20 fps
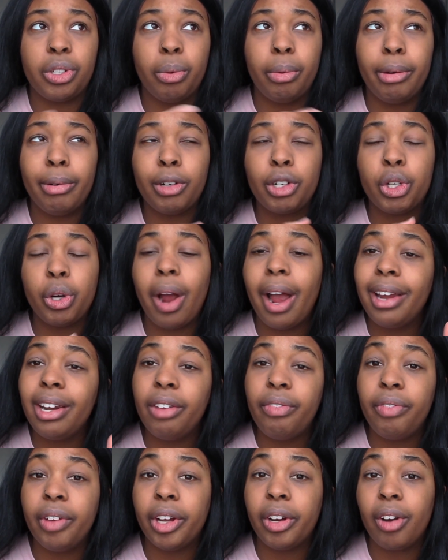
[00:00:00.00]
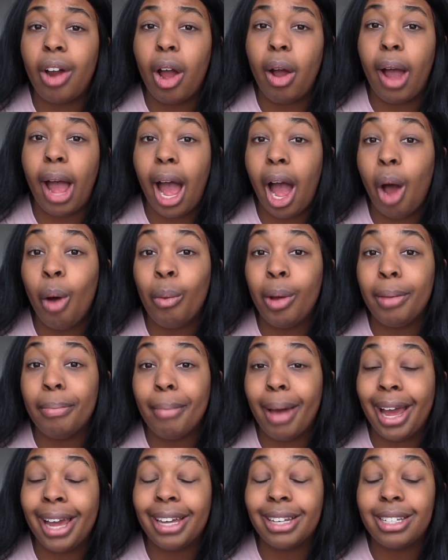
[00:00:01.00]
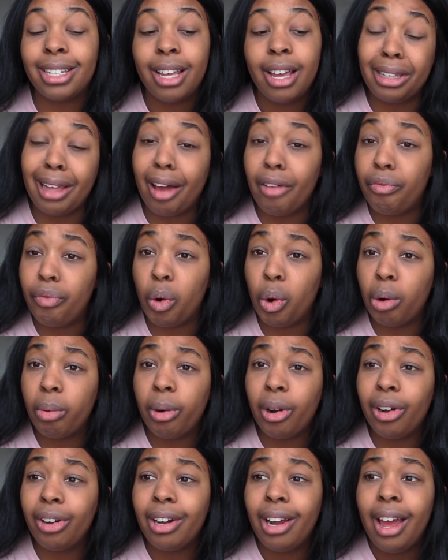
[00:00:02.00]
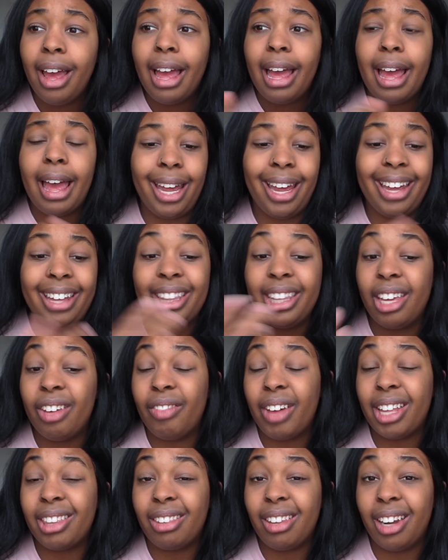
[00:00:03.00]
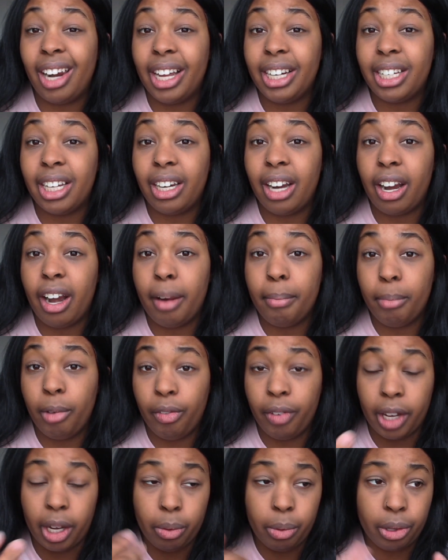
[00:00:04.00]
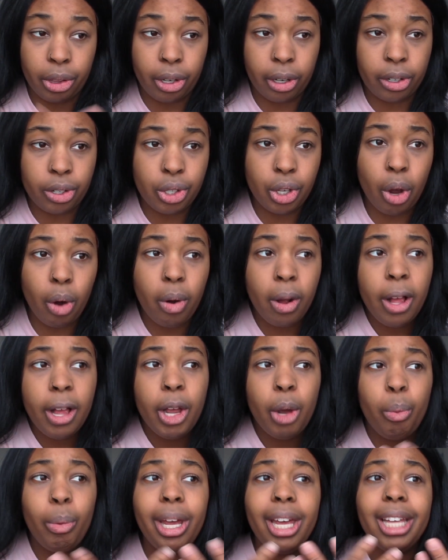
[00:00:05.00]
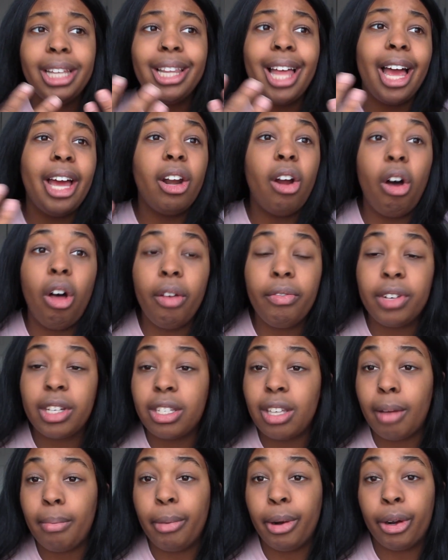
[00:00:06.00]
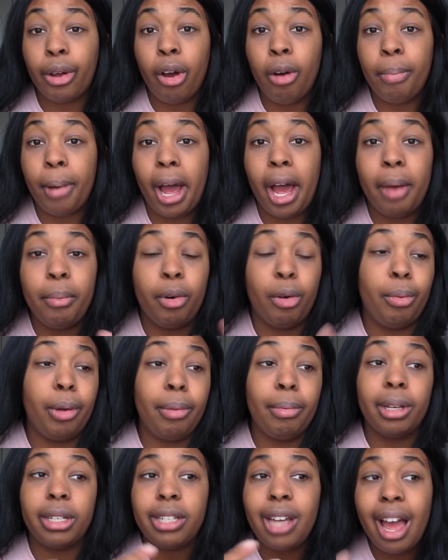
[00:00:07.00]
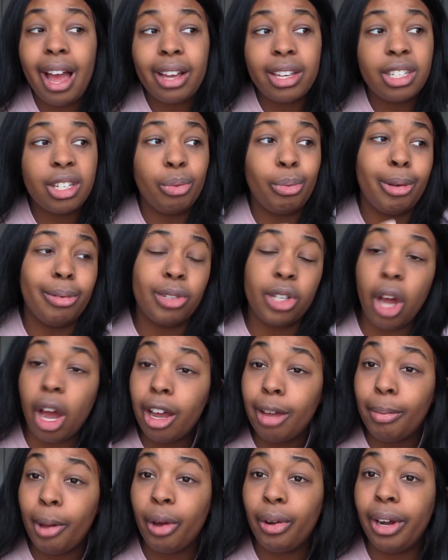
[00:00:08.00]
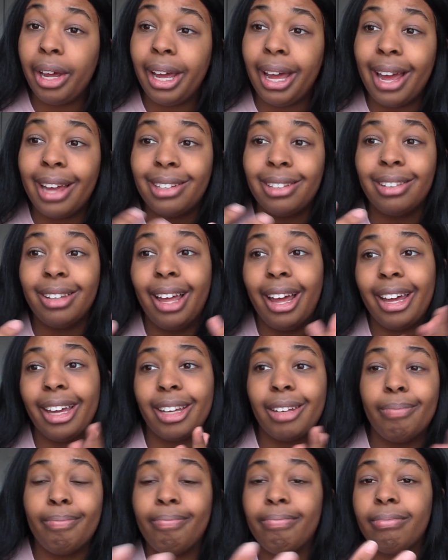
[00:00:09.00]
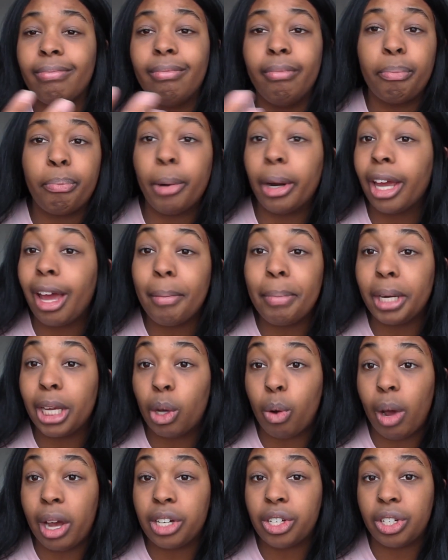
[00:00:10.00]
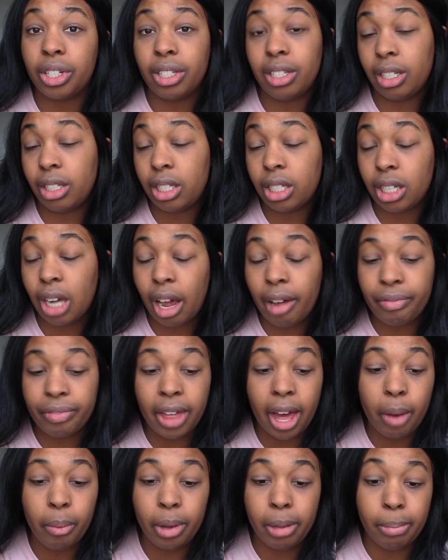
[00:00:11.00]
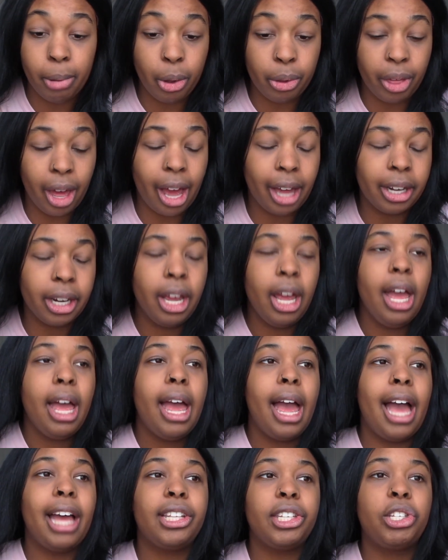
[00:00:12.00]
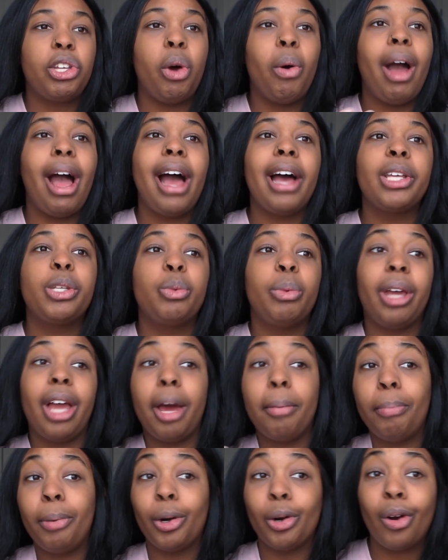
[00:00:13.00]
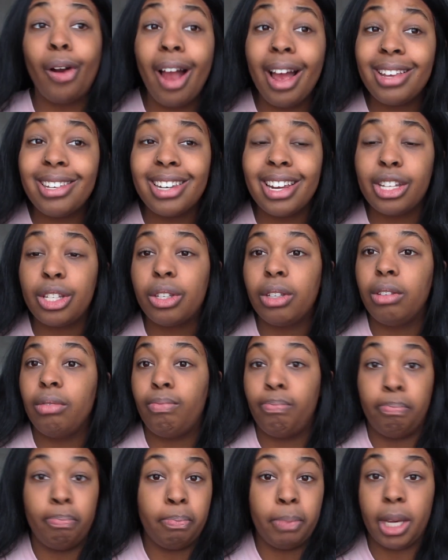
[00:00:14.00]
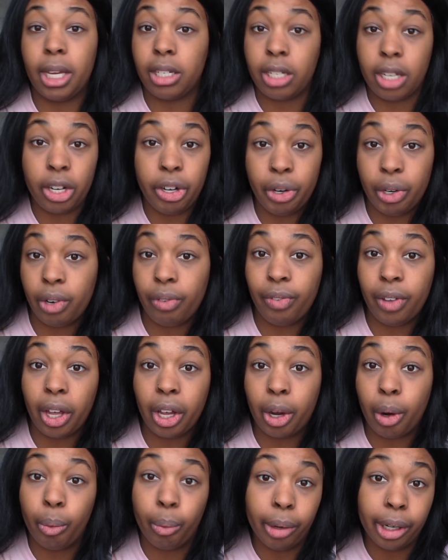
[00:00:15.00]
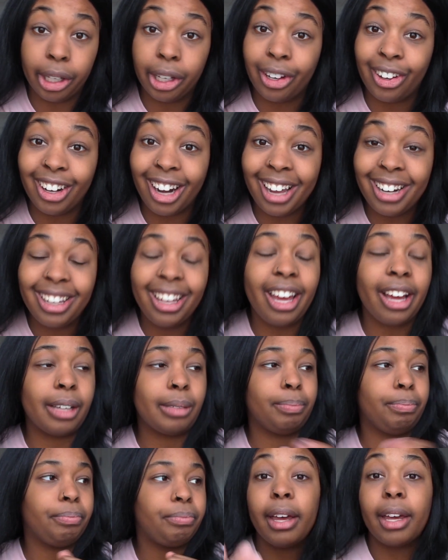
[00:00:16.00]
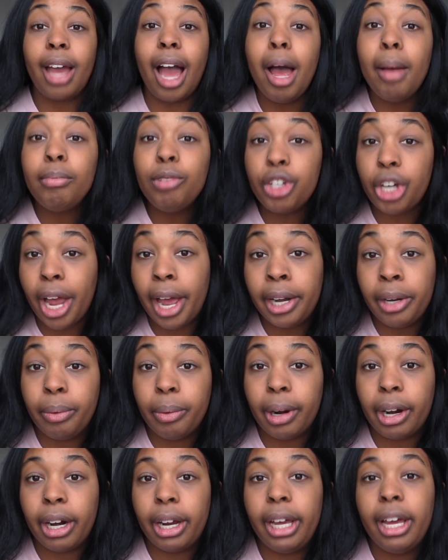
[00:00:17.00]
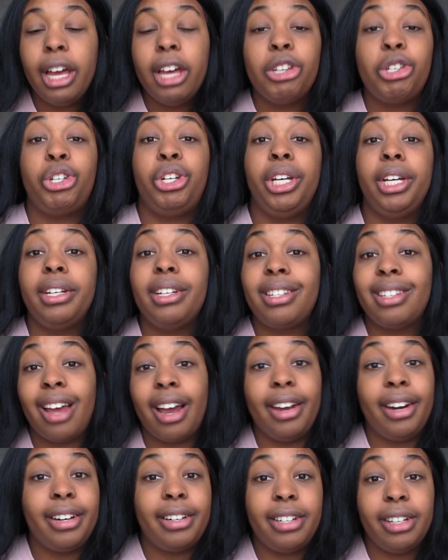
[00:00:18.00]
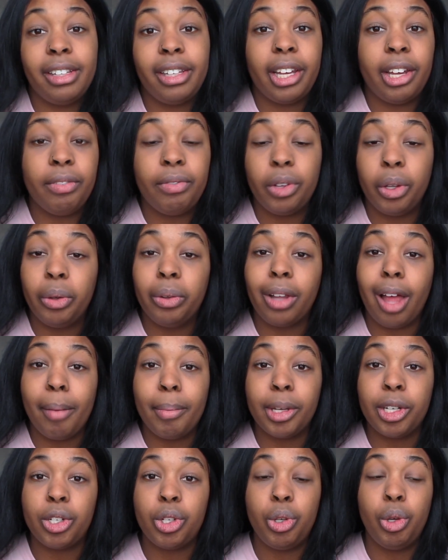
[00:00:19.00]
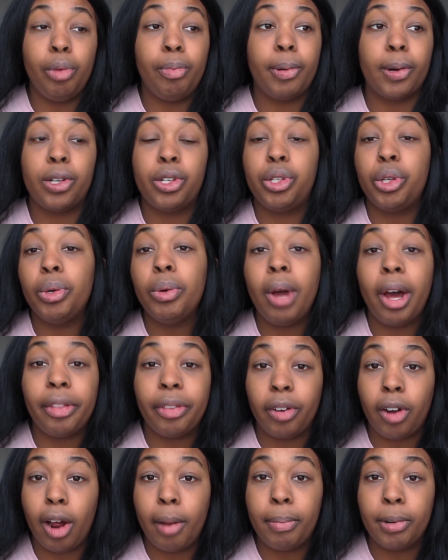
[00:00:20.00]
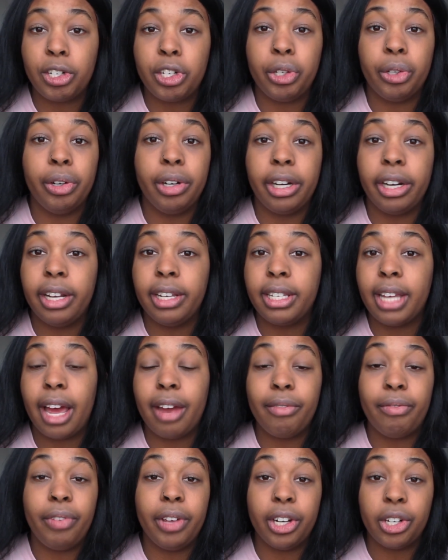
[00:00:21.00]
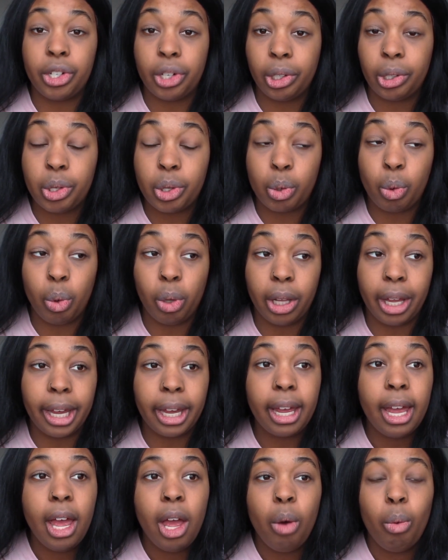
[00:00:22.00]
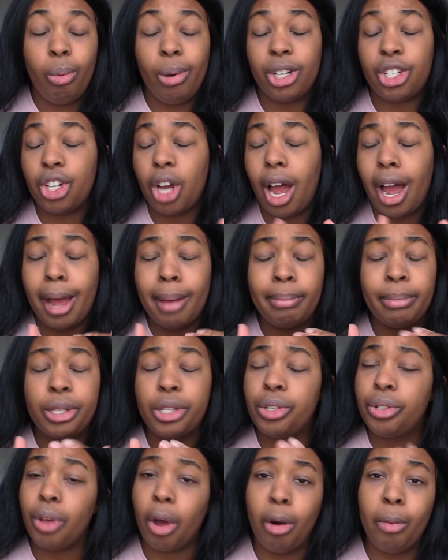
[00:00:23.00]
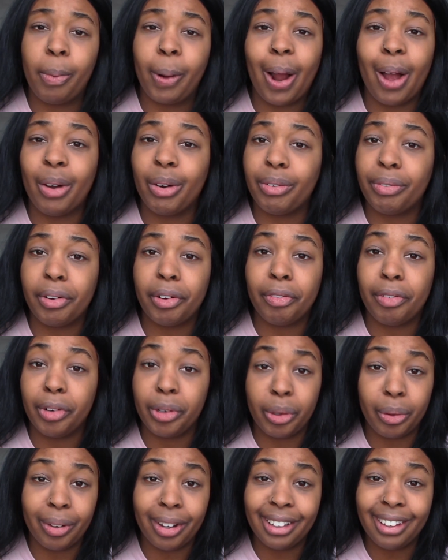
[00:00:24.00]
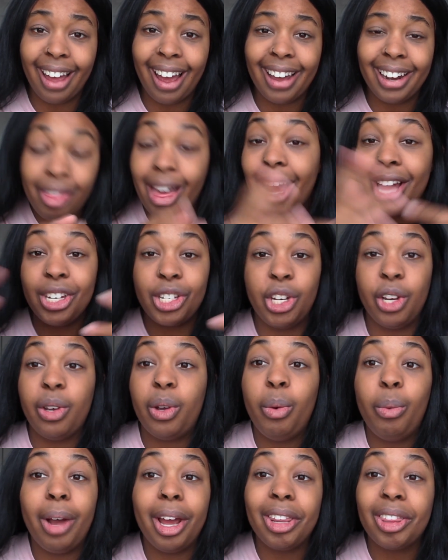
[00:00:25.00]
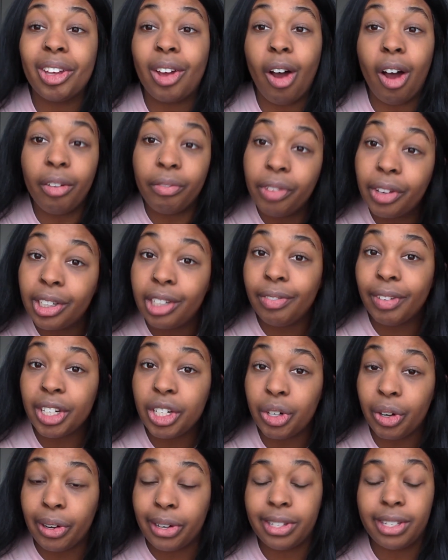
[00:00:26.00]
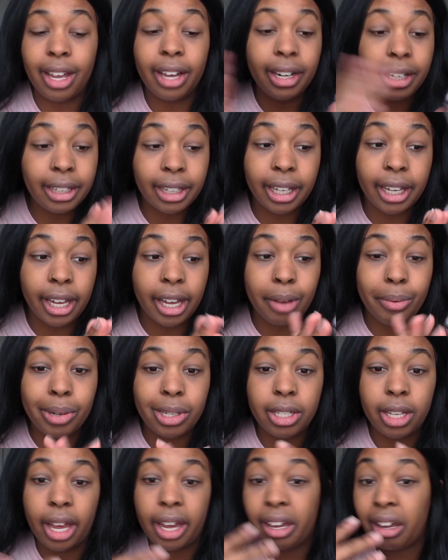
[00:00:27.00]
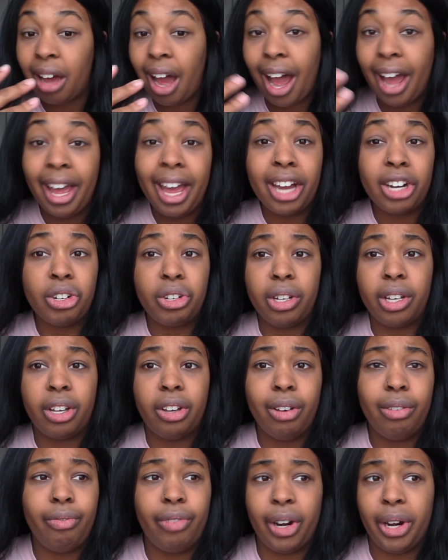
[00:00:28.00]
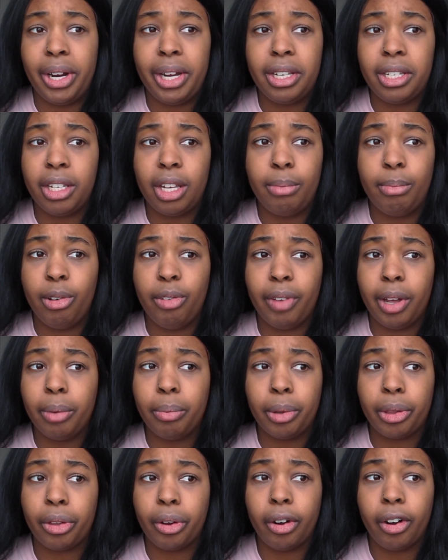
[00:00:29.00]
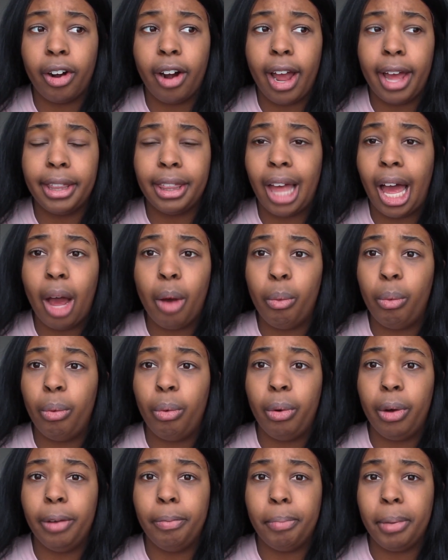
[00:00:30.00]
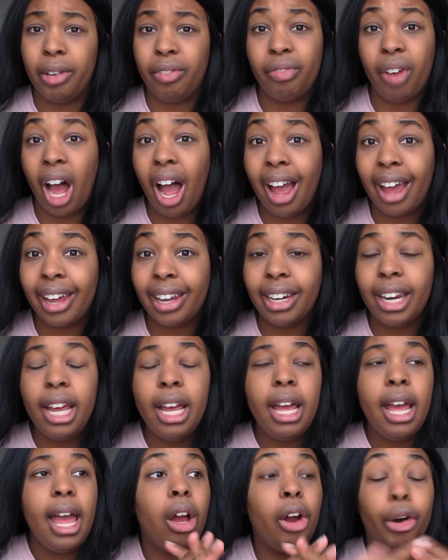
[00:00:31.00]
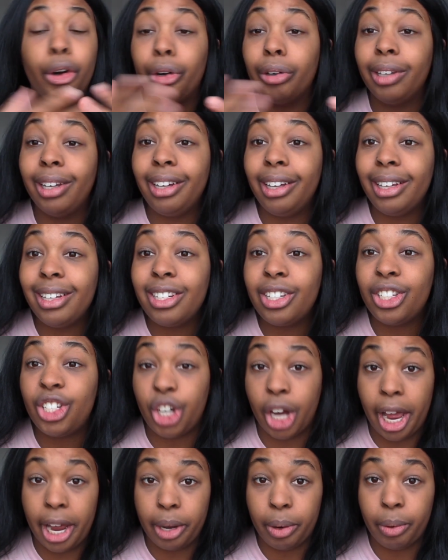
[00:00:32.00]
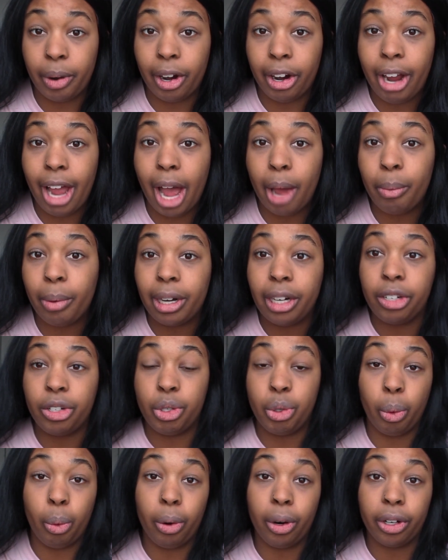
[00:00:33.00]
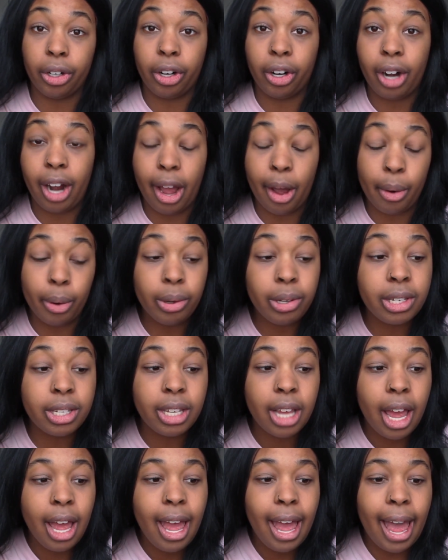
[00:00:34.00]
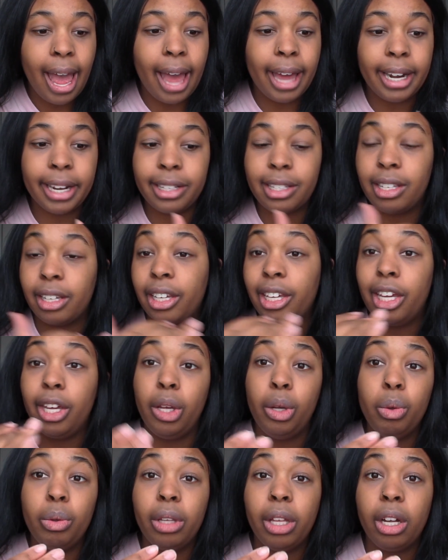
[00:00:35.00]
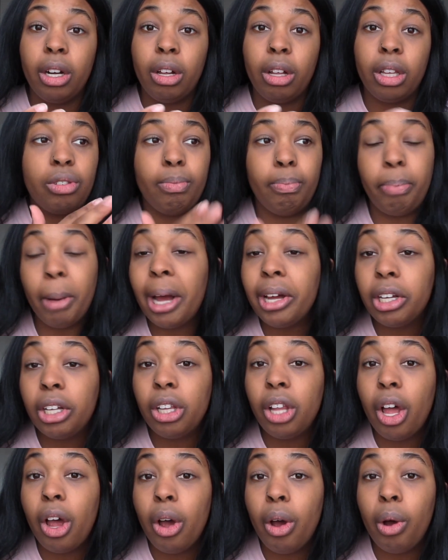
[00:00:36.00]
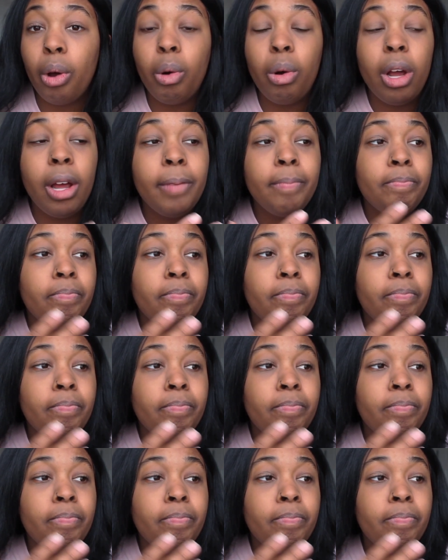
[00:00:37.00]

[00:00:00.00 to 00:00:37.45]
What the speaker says: So we were trying to figure out how we might bring that forward in the event that I did end up moving in with her. So we let all of December go by where we would text and we would talk about it and like bring up any questions and stuff that we both had. And so as we had progressed, it continued to feel like a really good idea. Come January, she decided to leave Lululemon to pursue other opportunities and finish her schooling, which I'm so proud of her for doing that. That took away the conflict of interest. Suddenly, it was like, I actually could very easily move in with her and that would be fine. Early January, I went and toured her house, and it's a cute little bungalow.